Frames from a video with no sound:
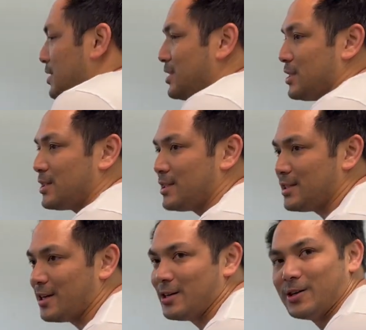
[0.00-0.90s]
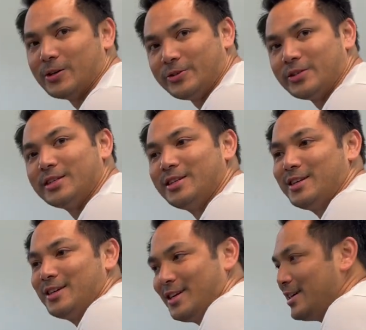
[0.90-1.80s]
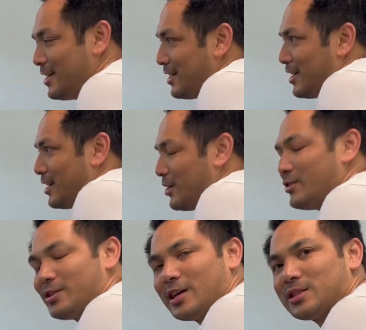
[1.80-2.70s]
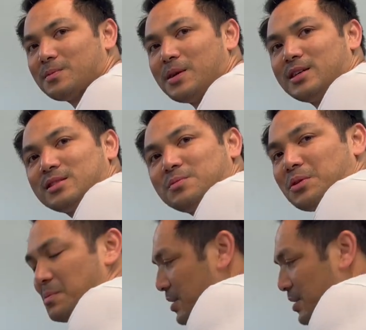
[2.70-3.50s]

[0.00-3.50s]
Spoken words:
it just hit 100,000 miles pretty